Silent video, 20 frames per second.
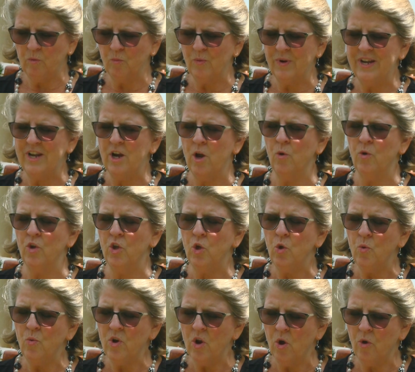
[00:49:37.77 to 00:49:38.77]
We know
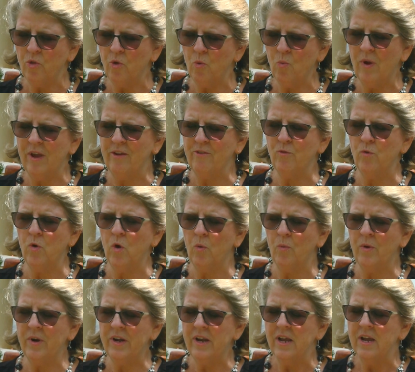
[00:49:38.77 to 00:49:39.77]
you know the way
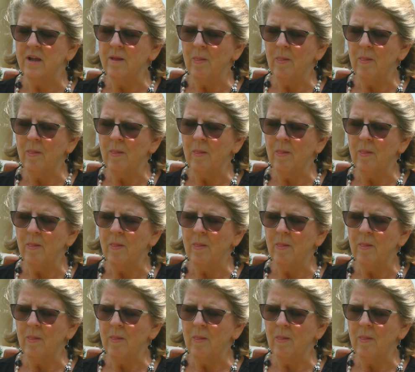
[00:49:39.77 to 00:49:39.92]
forward.